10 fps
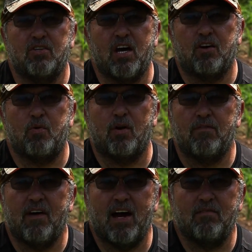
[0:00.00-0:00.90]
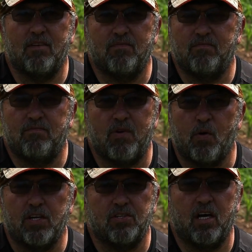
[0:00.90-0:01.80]
that's got 25 or
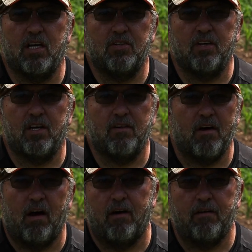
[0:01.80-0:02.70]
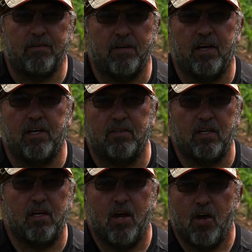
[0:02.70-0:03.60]
40 seeds in it, or 100 seeds in it.